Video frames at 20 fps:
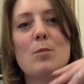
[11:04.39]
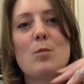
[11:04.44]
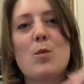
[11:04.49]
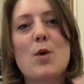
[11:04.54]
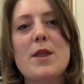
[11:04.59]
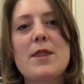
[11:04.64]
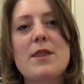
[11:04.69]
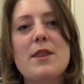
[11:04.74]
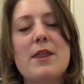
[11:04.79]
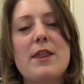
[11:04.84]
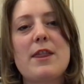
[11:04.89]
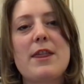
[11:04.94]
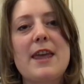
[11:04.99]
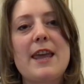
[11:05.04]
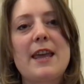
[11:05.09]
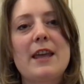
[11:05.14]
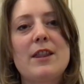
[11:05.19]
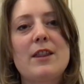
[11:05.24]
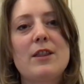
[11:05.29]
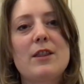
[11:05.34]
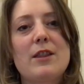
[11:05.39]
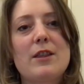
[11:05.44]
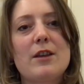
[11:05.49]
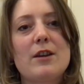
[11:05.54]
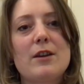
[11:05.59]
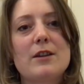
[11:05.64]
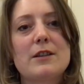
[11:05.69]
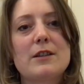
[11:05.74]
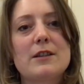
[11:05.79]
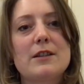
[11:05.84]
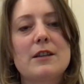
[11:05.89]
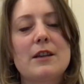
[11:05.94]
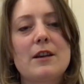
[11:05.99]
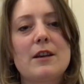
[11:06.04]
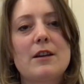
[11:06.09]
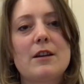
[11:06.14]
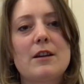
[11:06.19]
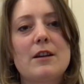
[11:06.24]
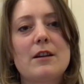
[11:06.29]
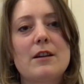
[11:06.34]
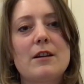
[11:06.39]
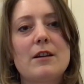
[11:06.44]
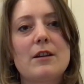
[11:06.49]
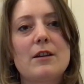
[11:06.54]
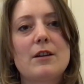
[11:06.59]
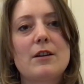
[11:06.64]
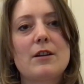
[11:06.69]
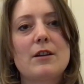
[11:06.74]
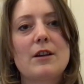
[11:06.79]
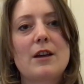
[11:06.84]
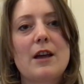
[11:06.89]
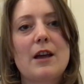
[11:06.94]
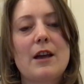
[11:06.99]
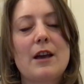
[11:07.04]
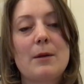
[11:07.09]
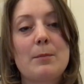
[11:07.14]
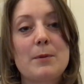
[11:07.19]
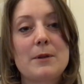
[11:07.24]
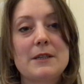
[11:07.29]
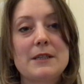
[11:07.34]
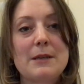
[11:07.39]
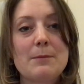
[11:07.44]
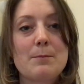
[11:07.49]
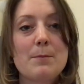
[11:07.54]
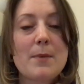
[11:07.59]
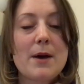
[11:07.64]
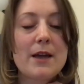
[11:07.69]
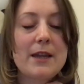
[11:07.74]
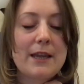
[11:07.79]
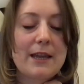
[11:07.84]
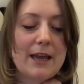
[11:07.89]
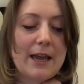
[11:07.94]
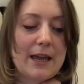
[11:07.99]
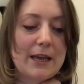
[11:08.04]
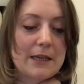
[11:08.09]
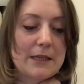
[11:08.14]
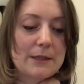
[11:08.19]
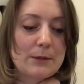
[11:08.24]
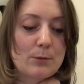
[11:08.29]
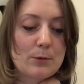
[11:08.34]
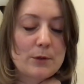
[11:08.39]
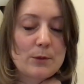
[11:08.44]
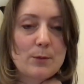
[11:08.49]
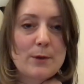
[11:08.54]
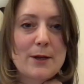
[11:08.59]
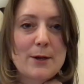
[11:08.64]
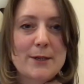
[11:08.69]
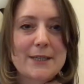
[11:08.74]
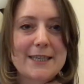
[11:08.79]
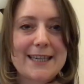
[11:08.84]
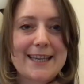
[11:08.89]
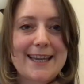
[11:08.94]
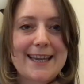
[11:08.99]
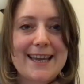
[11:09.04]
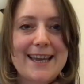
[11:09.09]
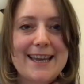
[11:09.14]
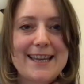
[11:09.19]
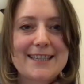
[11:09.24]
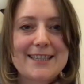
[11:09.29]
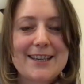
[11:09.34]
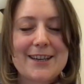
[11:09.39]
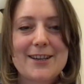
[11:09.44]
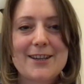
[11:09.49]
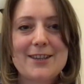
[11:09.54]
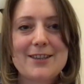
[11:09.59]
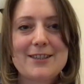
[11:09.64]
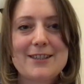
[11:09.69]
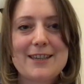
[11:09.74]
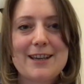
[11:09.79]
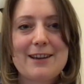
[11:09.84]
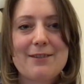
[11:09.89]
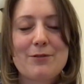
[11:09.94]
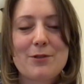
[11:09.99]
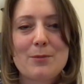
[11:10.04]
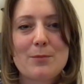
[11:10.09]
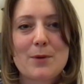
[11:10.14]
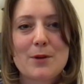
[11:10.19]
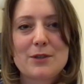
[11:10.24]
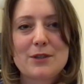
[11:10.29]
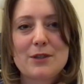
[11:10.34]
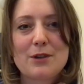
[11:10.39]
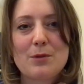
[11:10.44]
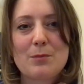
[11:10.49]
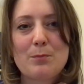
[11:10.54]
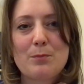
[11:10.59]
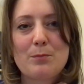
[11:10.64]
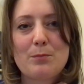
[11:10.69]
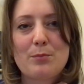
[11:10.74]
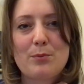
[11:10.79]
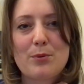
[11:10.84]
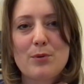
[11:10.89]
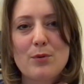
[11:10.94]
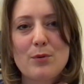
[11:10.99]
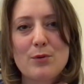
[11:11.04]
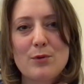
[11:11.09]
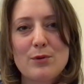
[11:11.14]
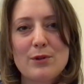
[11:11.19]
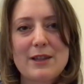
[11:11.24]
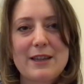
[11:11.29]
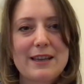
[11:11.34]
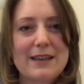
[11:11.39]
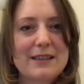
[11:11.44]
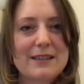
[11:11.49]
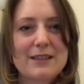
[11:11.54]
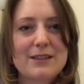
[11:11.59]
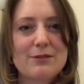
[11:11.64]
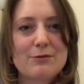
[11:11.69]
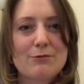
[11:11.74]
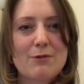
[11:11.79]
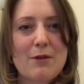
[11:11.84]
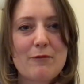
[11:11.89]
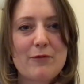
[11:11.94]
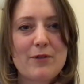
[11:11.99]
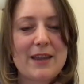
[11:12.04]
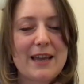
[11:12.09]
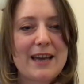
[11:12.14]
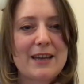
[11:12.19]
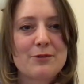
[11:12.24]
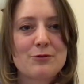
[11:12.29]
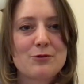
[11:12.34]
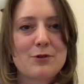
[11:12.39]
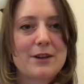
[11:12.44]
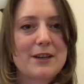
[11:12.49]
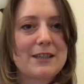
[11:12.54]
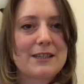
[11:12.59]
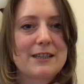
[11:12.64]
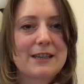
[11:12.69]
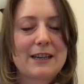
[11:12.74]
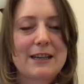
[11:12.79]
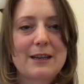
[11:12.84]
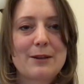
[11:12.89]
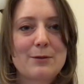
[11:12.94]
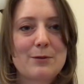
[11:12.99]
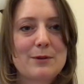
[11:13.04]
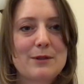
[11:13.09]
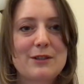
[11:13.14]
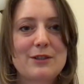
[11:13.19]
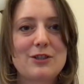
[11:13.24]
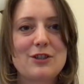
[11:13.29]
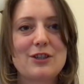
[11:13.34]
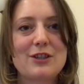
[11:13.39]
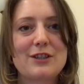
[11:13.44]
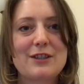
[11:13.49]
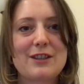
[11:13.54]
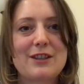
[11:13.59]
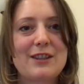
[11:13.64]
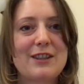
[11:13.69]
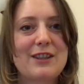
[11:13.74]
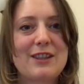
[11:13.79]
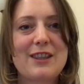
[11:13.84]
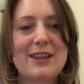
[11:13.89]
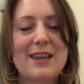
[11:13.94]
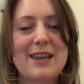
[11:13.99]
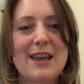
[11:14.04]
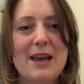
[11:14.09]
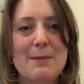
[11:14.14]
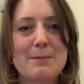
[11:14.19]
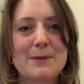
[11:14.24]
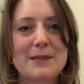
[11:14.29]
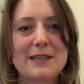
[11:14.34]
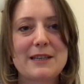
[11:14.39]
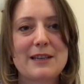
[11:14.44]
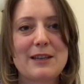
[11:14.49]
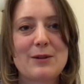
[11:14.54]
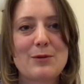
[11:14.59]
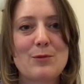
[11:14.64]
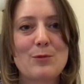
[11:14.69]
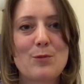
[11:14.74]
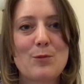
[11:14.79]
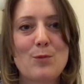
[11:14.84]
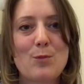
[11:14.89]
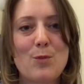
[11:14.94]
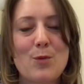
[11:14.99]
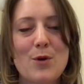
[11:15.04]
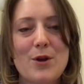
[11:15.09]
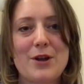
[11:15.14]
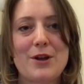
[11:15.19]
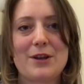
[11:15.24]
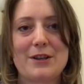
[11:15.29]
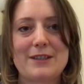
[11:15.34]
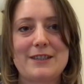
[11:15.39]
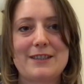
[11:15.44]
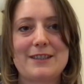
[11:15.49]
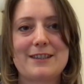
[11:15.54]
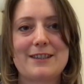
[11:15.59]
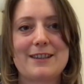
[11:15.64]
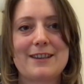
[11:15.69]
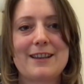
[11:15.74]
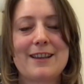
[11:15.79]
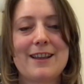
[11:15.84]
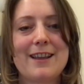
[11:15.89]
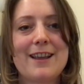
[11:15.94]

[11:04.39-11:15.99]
One thing that happened in my case was when I was a kid, I used to have the most appalling scruffy handwriting. It was just the absolute worst.